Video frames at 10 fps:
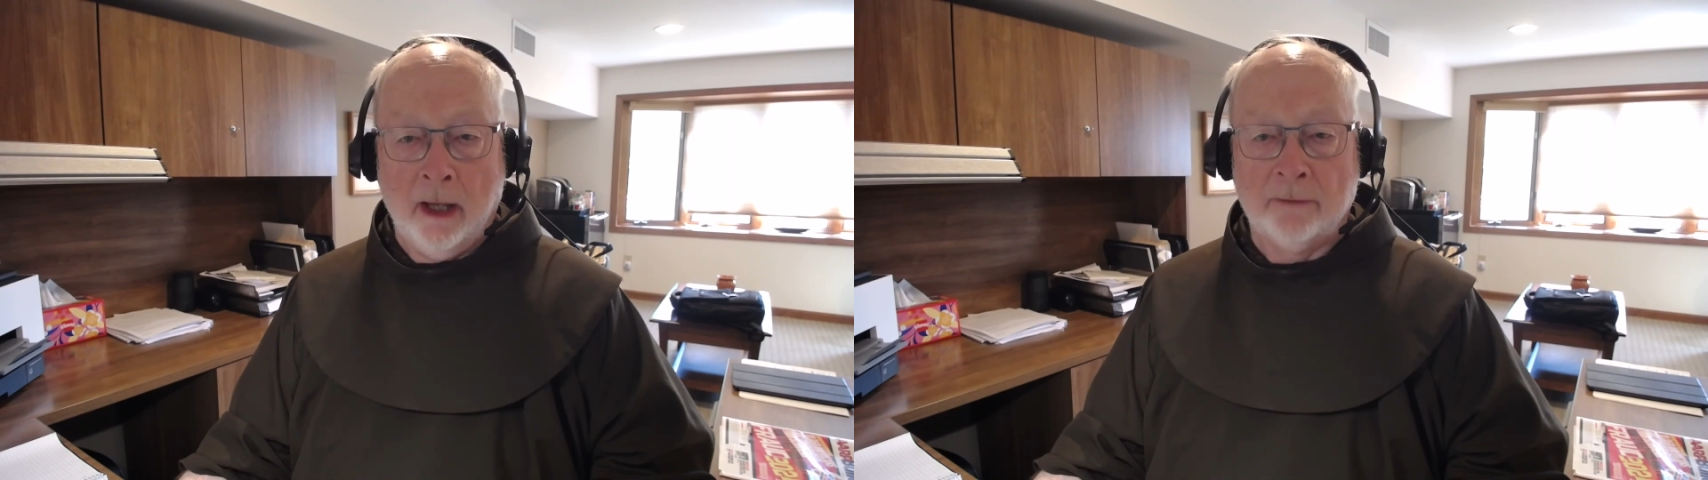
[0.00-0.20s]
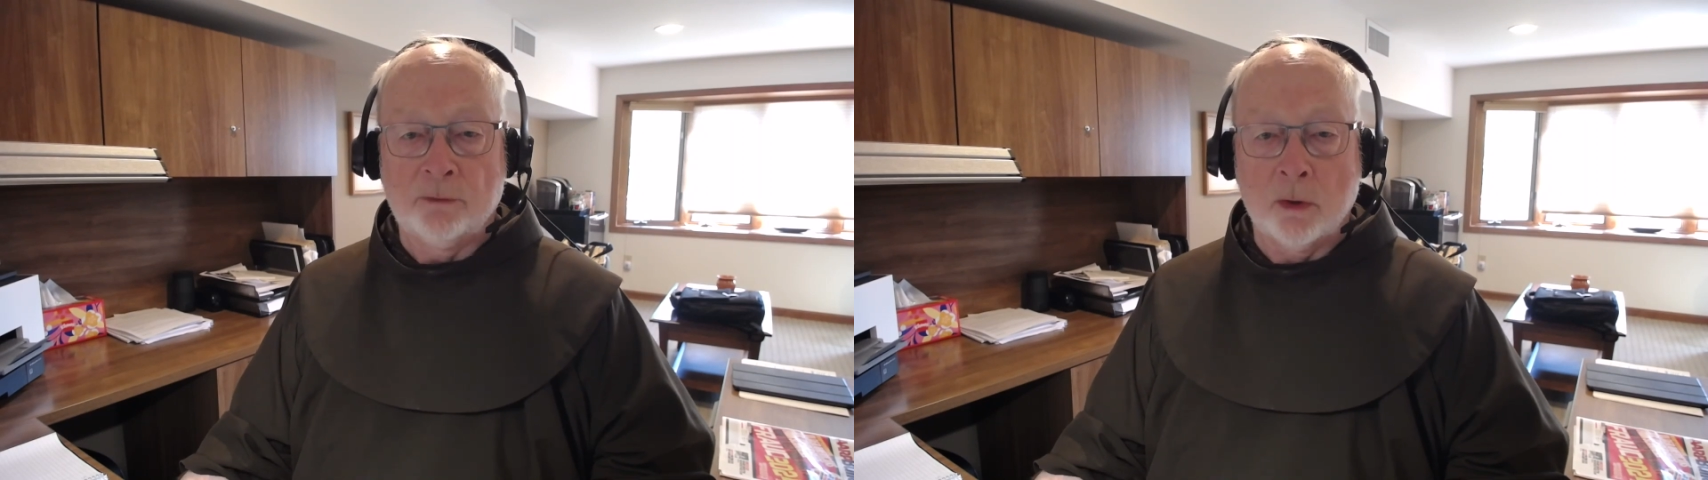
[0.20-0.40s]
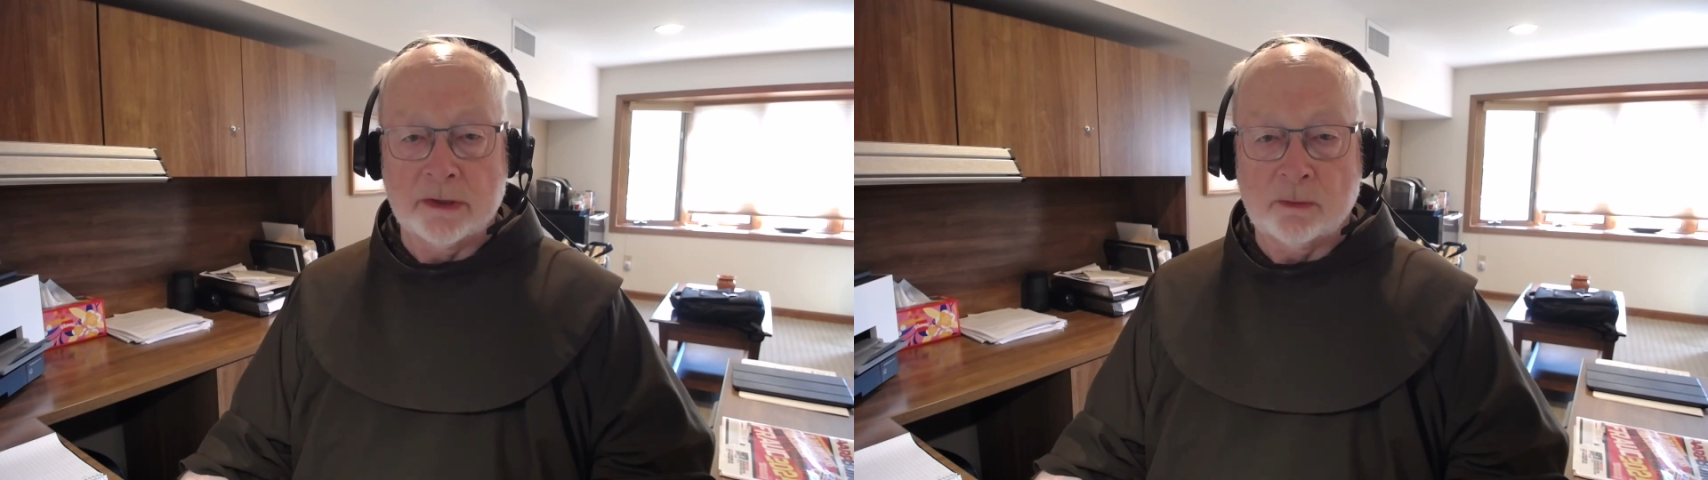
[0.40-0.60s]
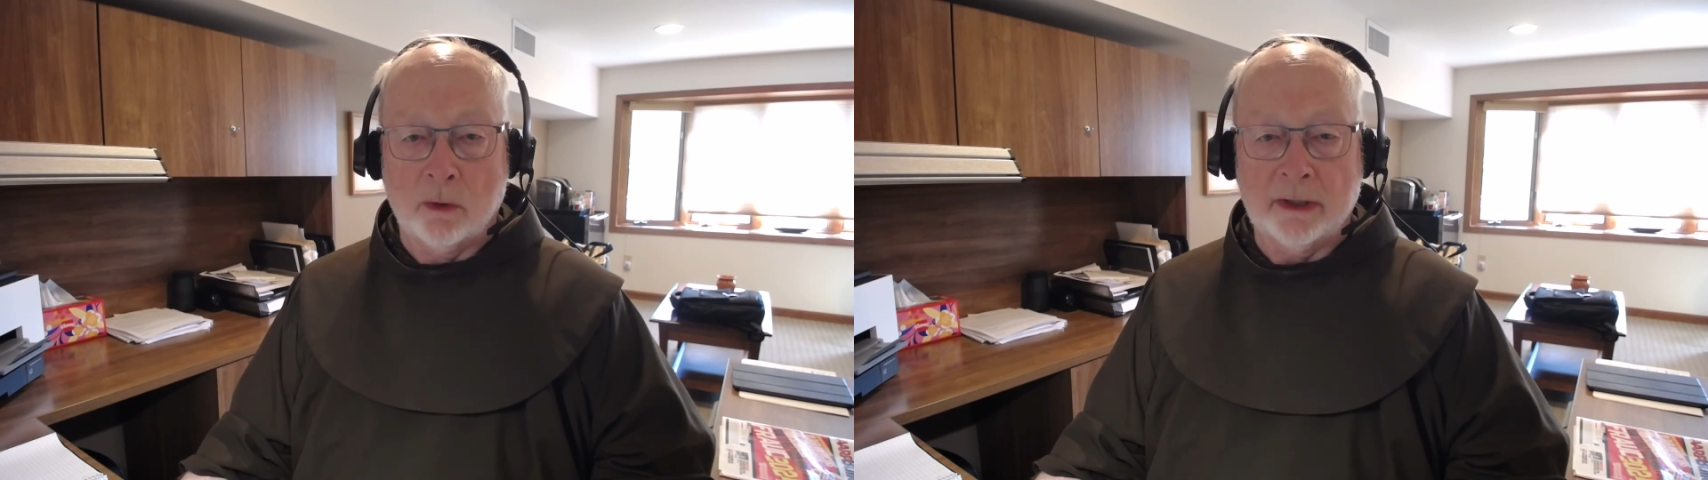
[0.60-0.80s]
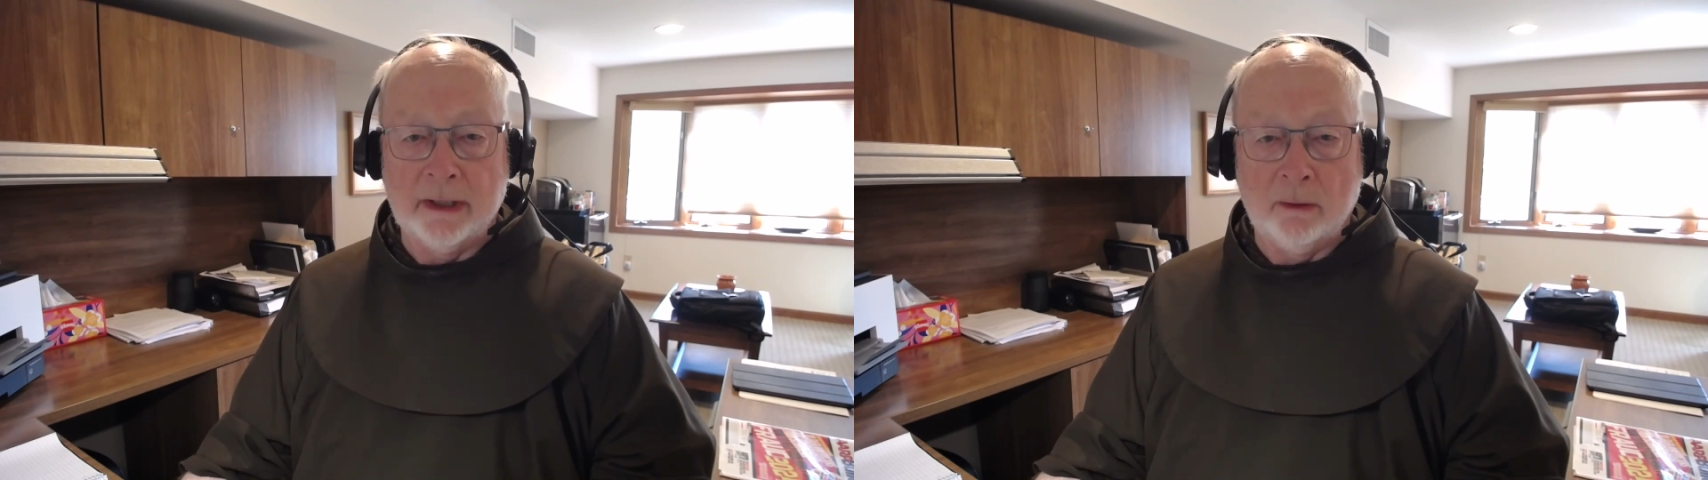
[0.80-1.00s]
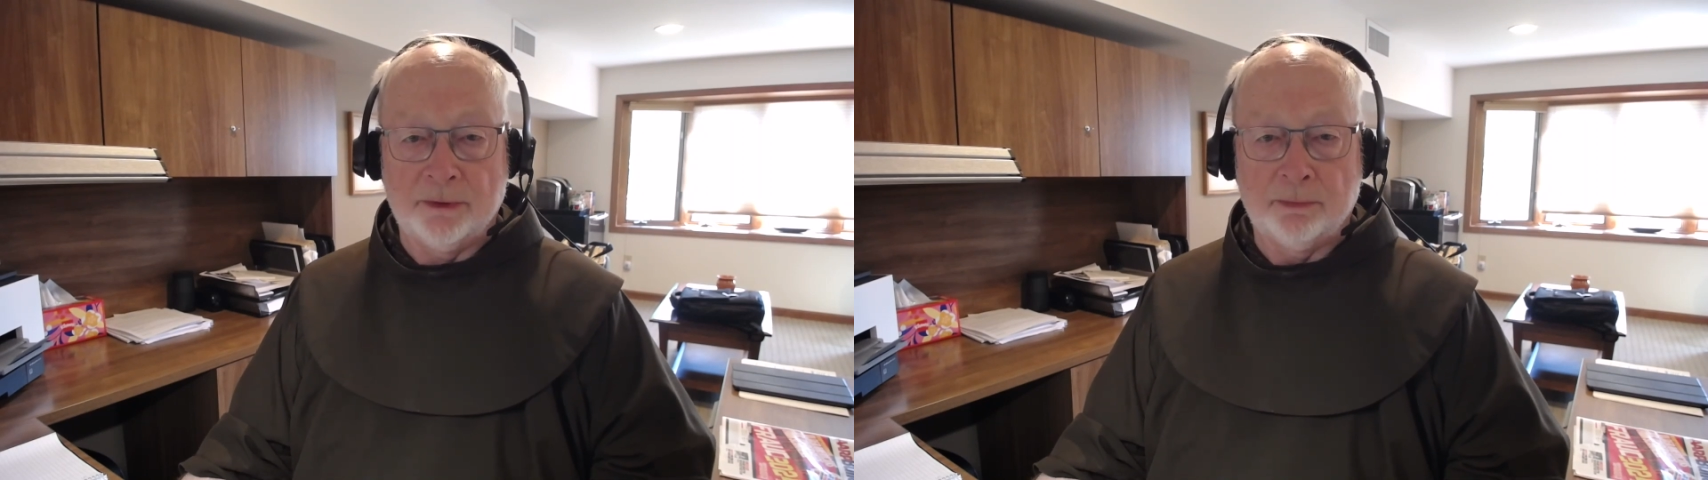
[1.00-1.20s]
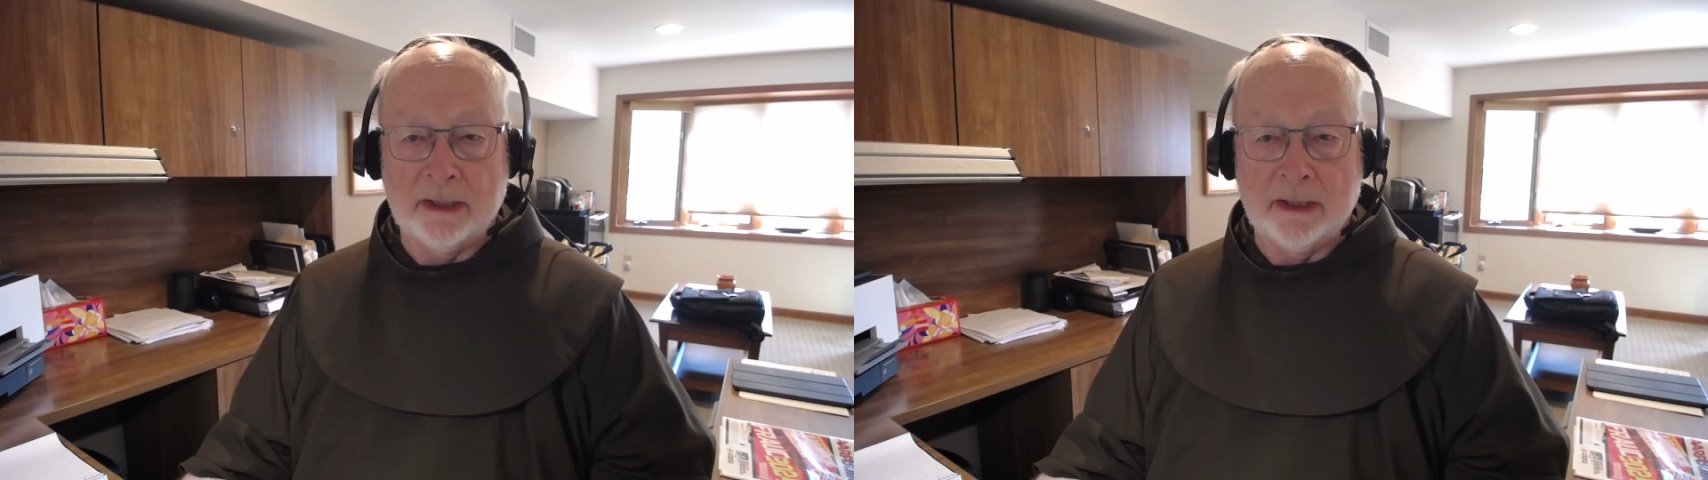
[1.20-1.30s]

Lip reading: of course, working with